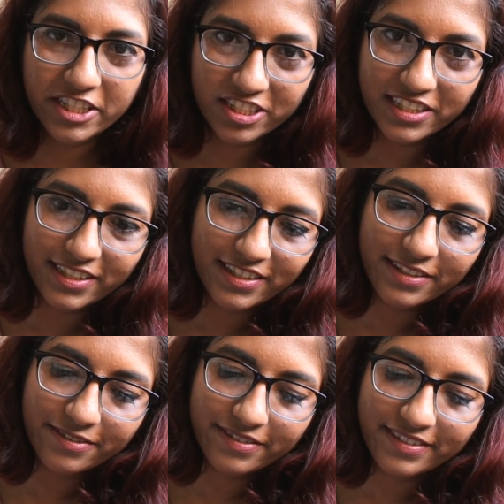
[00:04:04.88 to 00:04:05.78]

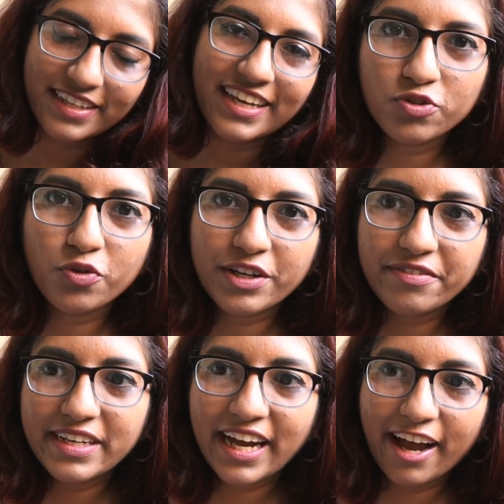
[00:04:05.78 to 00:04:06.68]
vegetarian you don't
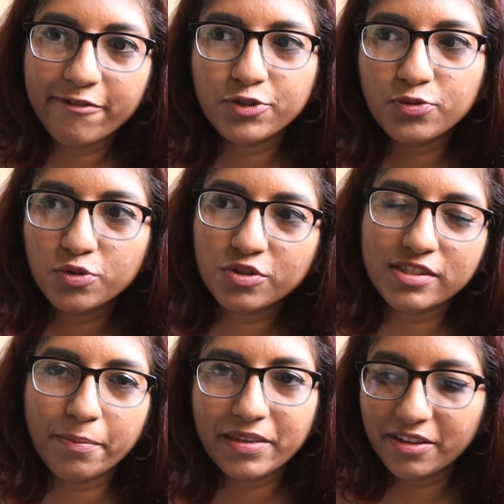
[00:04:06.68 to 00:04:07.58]
even have to cook
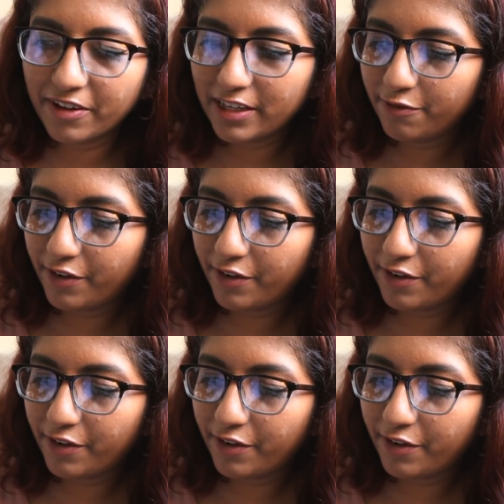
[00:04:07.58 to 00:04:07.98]
something very